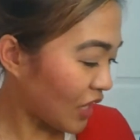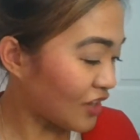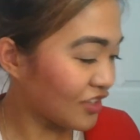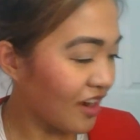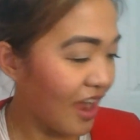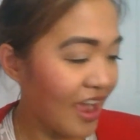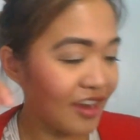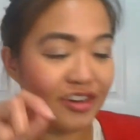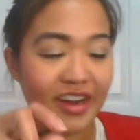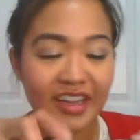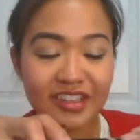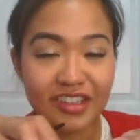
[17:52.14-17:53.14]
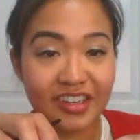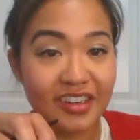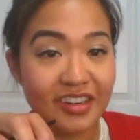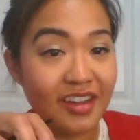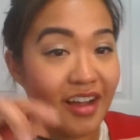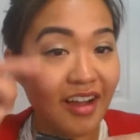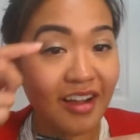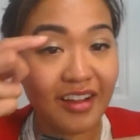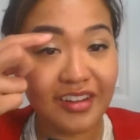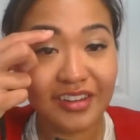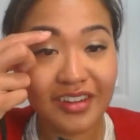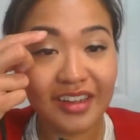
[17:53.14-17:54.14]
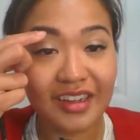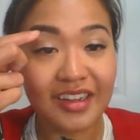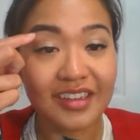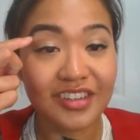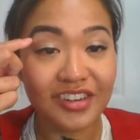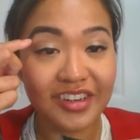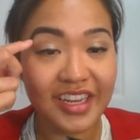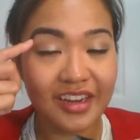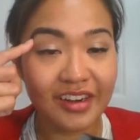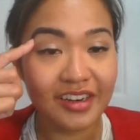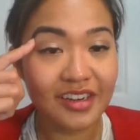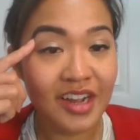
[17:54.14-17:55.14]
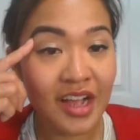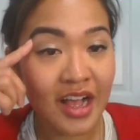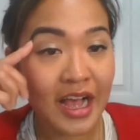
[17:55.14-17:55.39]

under eye corrector under here